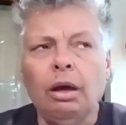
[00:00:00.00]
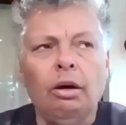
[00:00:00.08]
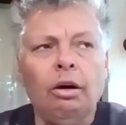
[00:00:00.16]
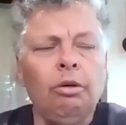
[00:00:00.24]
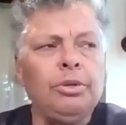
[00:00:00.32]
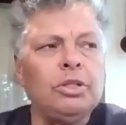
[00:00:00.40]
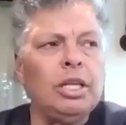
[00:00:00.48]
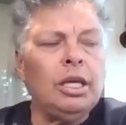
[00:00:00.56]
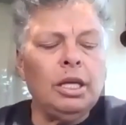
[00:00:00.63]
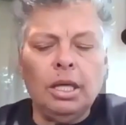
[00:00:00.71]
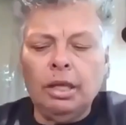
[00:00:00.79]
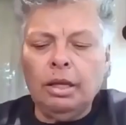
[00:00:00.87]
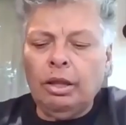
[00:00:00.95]

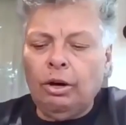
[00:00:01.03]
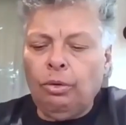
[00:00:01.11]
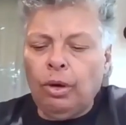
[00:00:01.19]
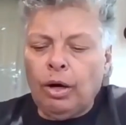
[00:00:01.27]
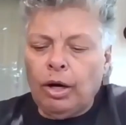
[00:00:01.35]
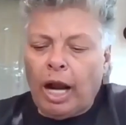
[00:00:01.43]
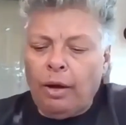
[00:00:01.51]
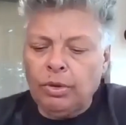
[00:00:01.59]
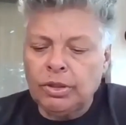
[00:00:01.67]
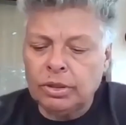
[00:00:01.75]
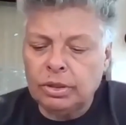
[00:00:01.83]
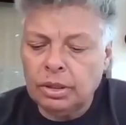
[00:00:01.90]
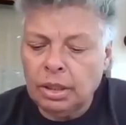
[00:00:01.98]
obviously, I
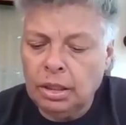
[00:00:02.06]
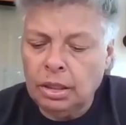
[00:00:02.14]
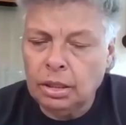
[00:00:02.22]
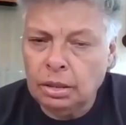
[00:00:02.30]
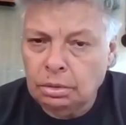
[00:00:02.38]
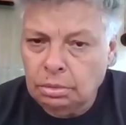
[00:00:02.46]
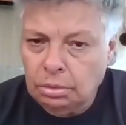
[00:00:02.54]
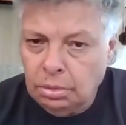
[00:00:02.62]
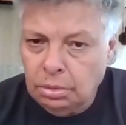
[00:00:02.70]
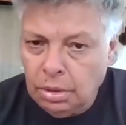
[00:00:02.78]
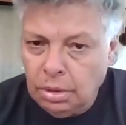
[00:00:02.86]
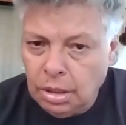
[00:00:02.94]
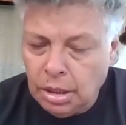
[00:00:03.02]
was in
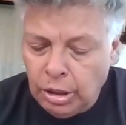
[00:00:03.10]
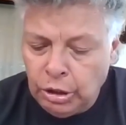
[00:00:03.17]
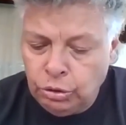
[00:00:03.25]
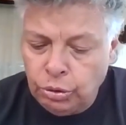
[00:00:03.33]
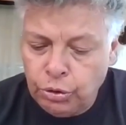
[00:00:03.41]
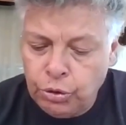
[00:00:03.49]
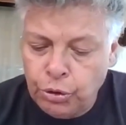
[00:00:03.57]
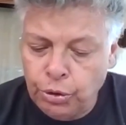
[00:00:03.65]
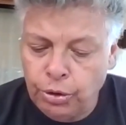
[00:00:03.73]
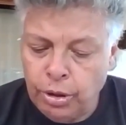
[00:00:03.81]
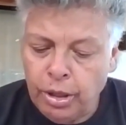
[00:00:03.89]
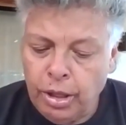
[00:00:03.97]
the literature,